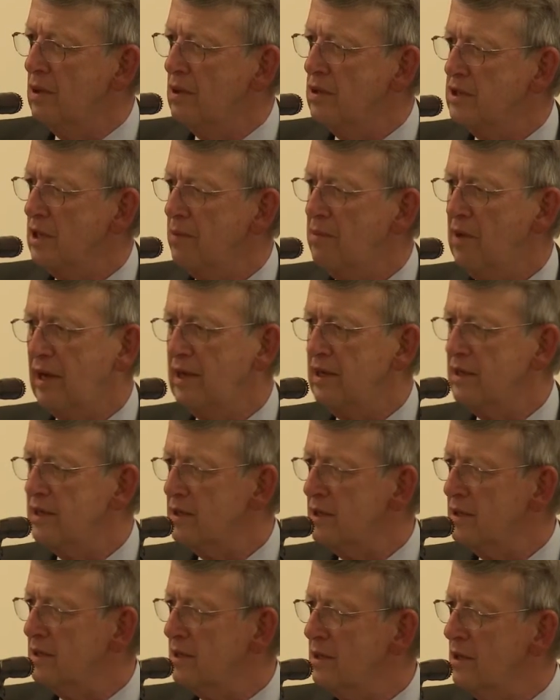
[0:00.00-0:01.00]
Somebody
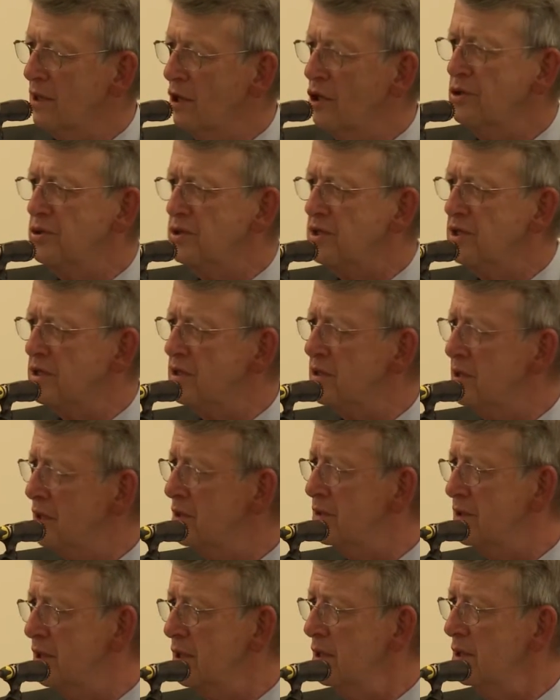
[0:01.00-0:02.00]
loses,
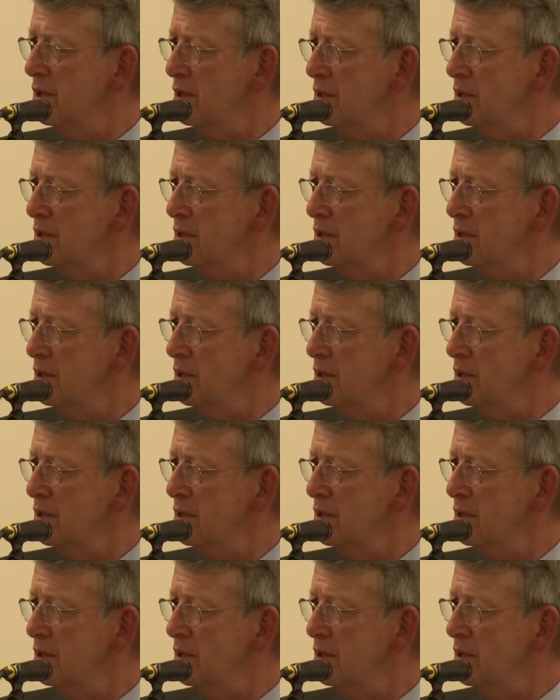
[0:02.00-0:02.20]
don't they?